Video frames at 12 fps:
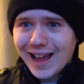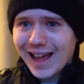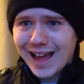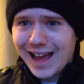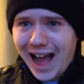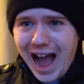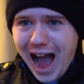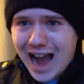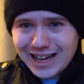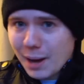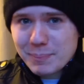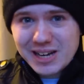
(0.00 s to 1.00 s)
Hey, I
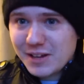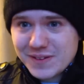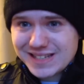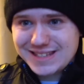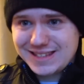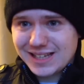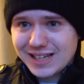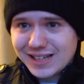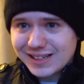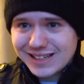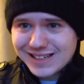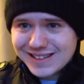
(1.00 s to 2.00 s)
can't believe
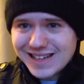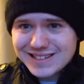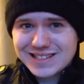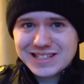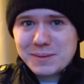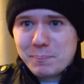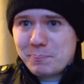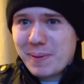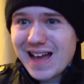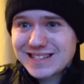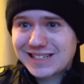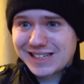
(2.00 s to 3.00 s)
it. This is the
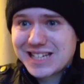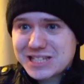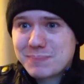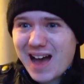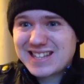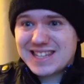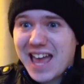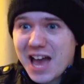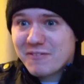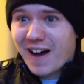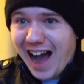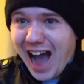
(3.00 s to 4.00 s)
best Christmas
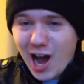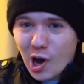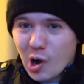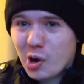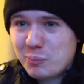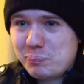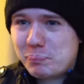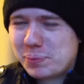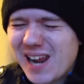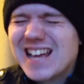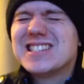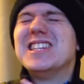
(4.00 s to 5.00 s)
ever.
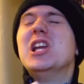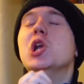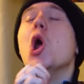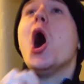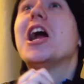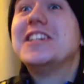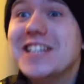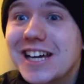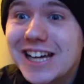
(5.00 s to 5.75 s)
Praise the Lord!